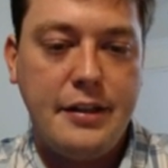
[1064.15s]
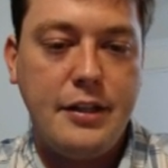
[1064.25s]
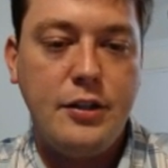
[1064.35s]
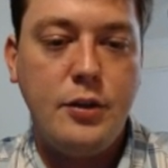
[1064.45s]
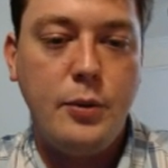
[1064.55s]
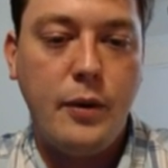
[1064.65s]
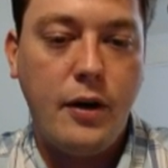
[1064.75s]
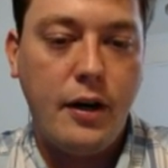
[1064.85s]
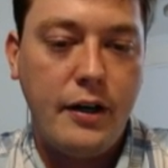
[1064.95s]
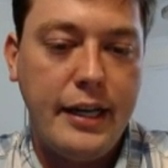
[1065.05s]
that you
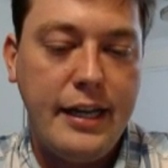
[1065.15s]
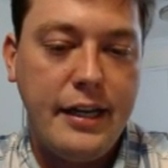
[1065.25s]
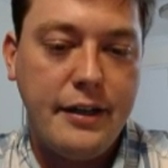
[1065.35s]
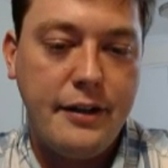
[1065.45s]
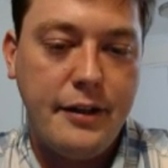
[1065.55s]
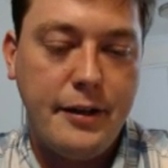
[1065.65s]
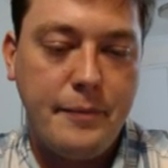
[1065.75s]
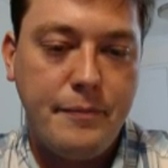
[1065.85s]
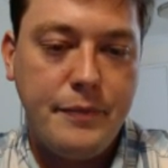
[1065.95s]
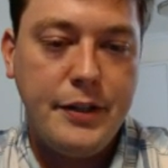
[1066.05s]
are
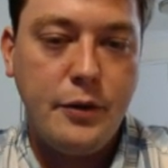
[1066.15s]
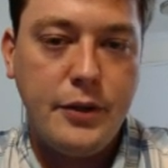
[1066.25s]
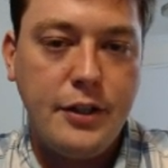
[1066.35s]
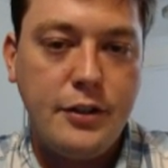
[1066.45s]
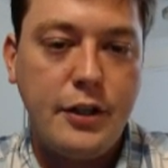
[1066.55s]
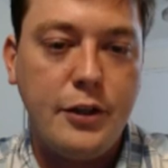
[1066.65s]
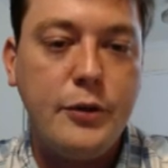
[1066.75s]
that